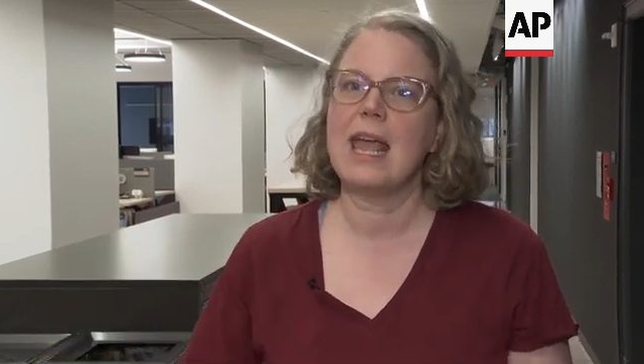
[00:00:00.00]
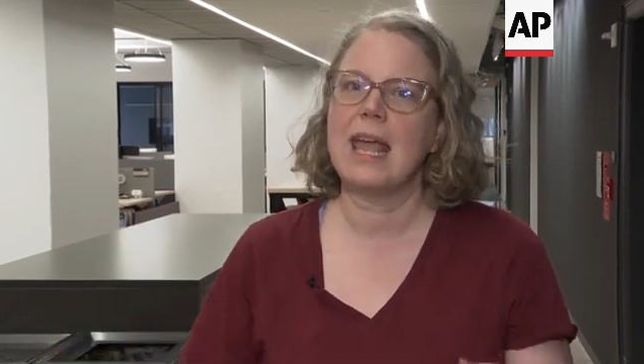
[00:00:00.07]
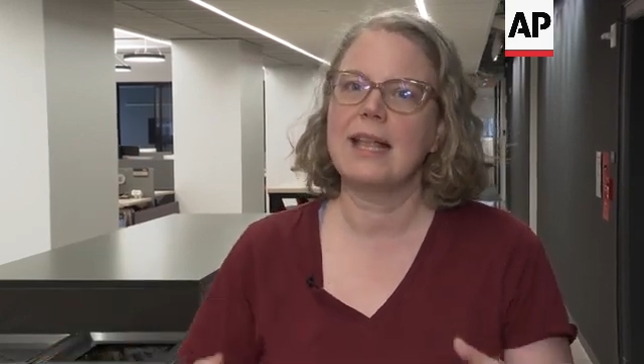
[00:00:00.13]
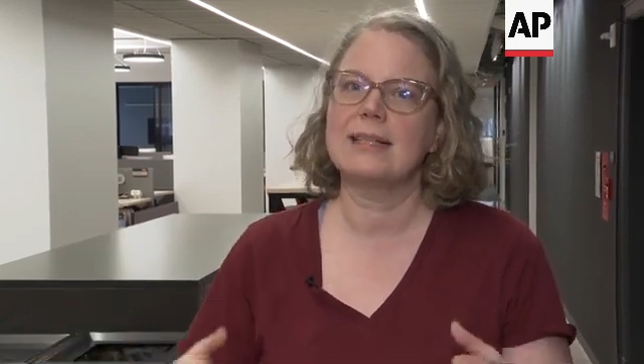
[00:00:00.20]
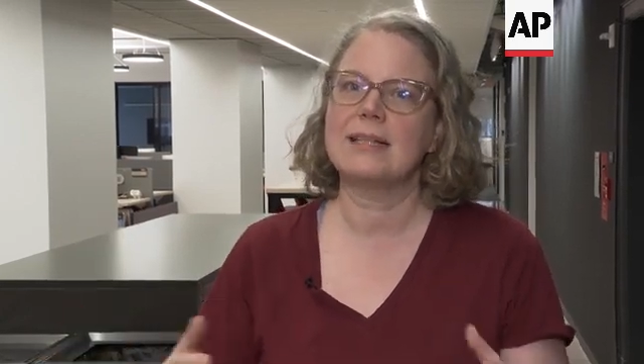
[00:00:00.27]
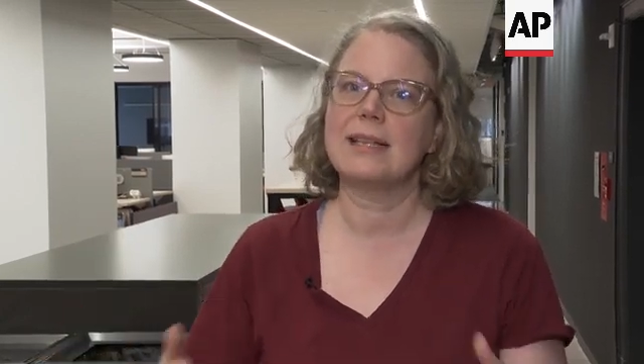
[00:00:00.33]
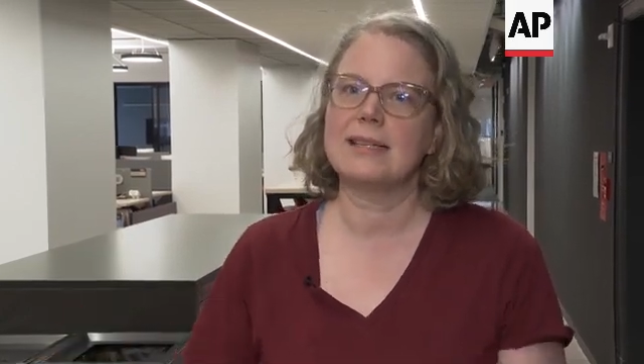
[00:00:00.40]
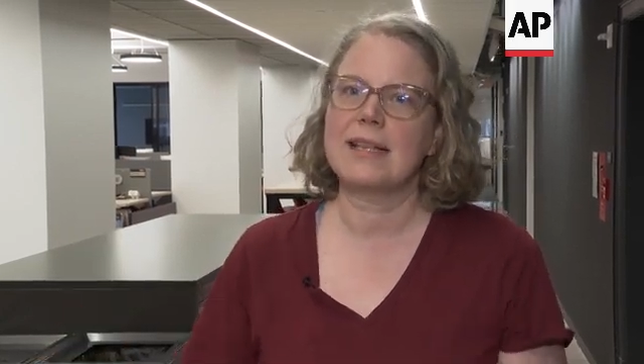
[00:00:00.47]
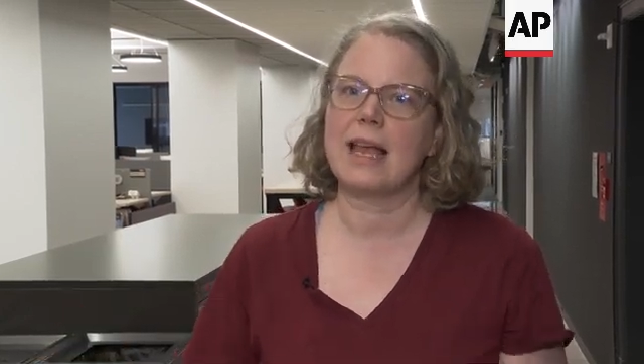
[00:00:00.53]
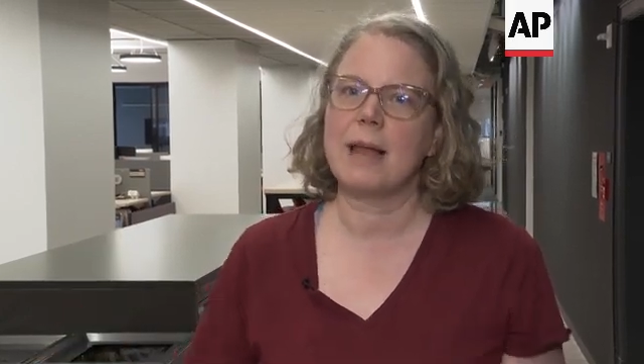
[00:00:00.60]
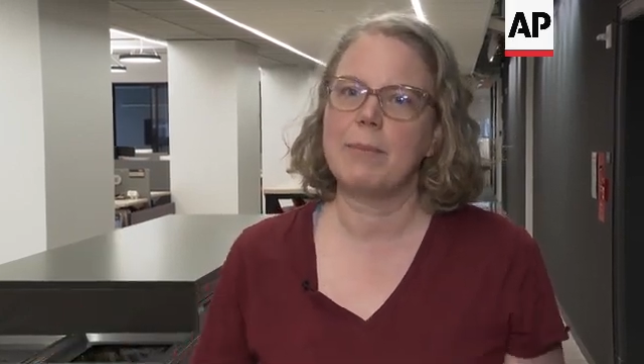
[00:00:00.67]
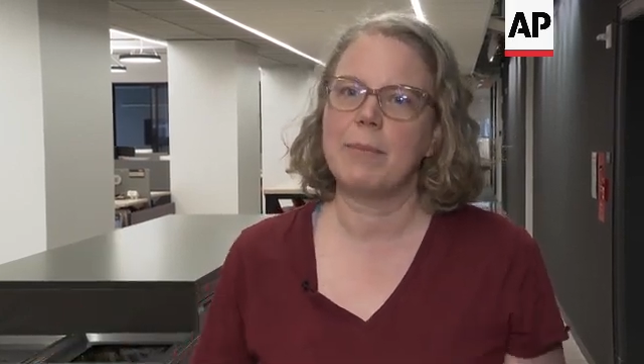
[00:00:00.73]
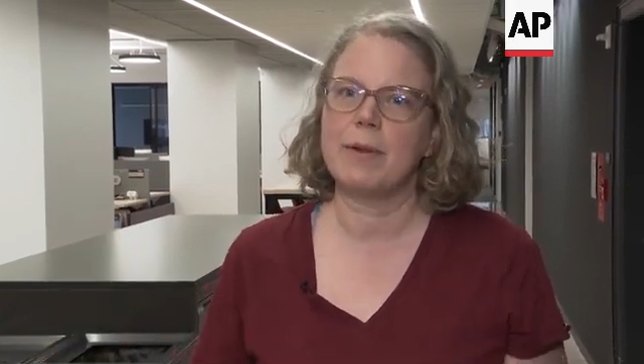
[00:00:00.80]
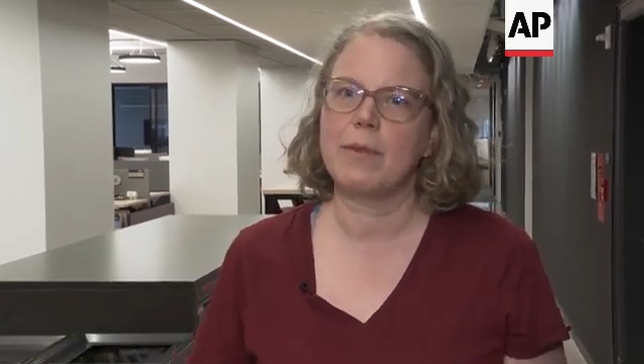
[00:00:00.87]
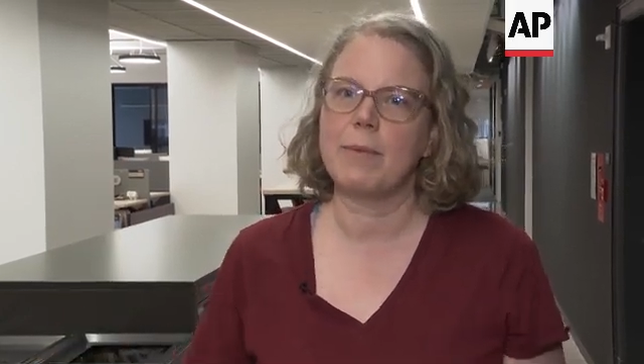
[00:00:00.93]
It's
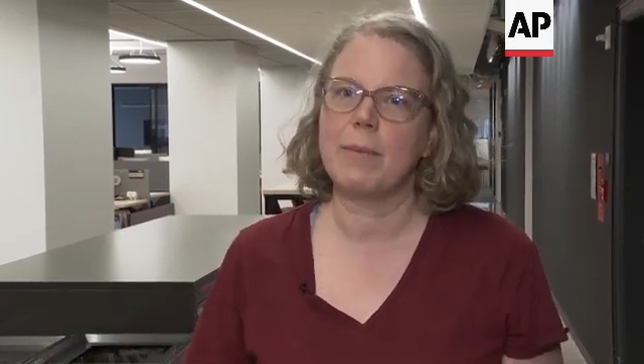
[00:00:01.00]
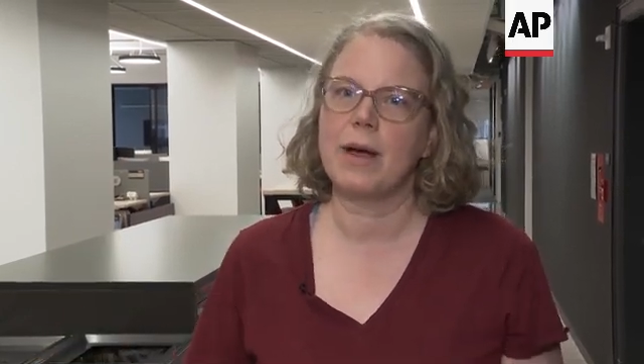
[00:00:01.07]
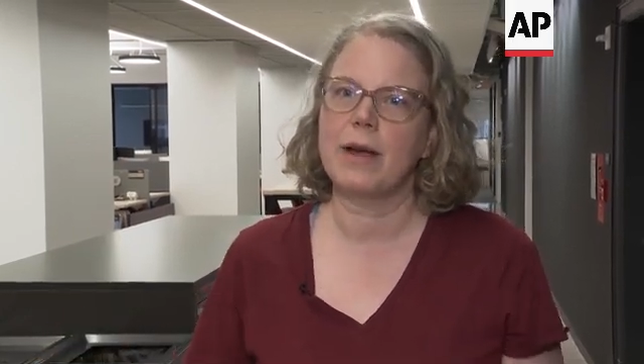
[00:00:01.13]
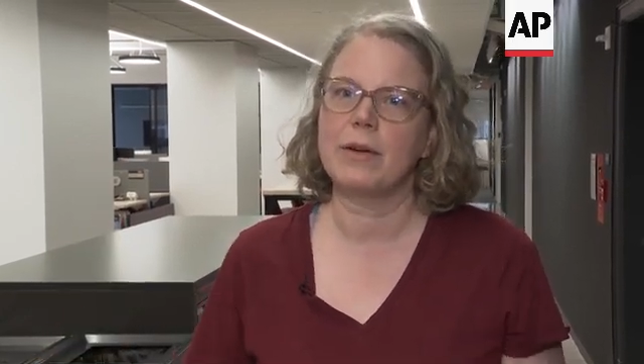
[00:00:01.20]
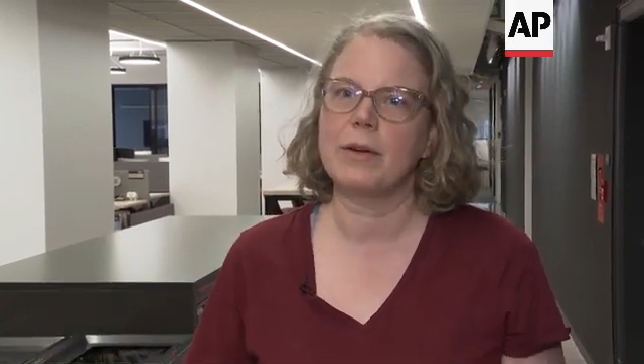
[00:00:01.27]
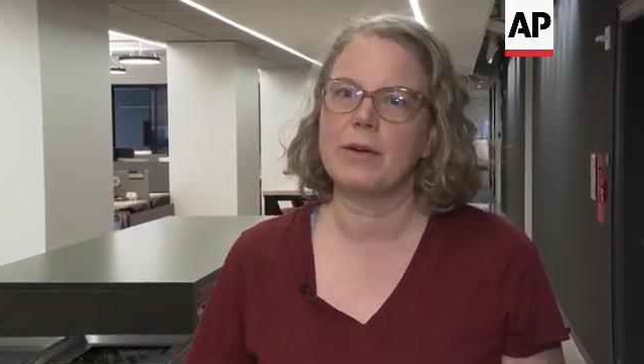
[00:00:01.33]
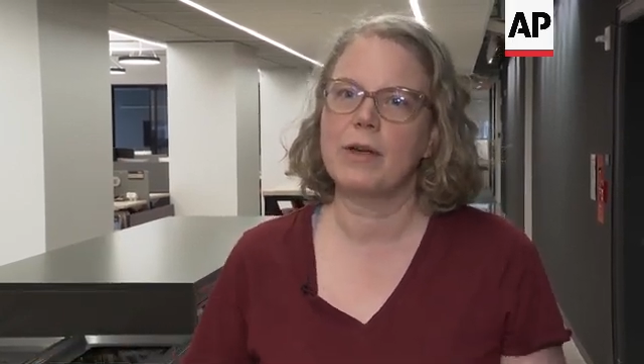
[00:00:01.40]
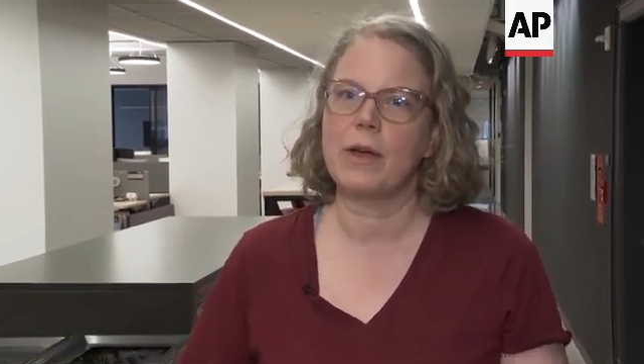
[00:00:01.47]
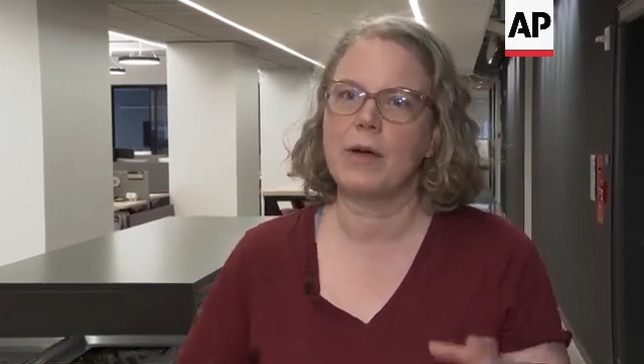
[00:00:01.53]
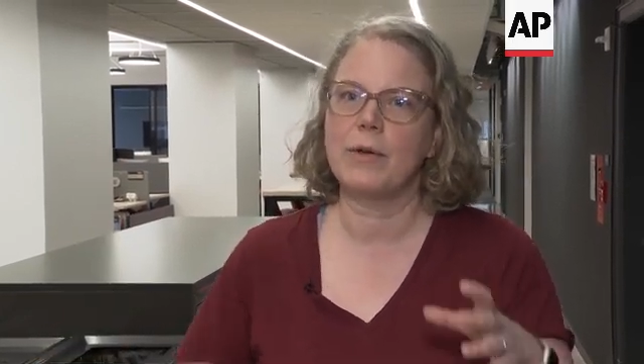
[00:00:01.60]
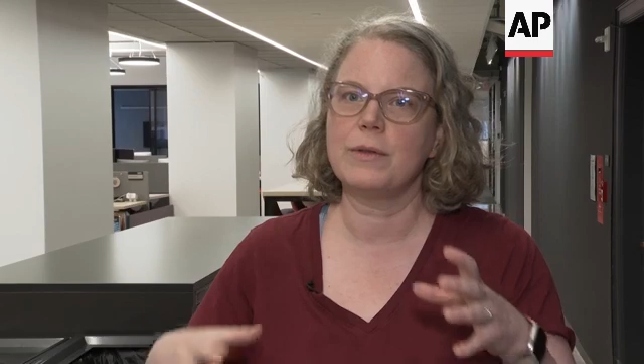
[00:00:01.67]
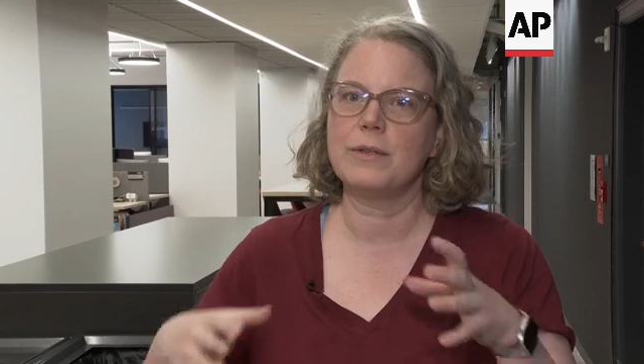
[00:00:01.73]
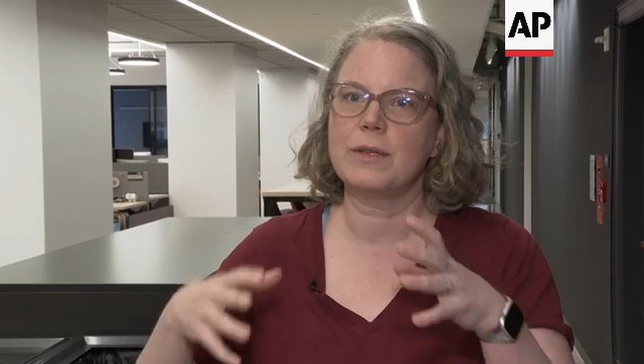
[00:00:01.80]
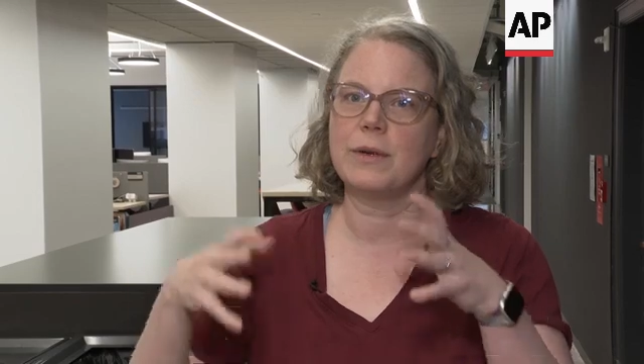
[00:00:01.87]
designed per the modern code,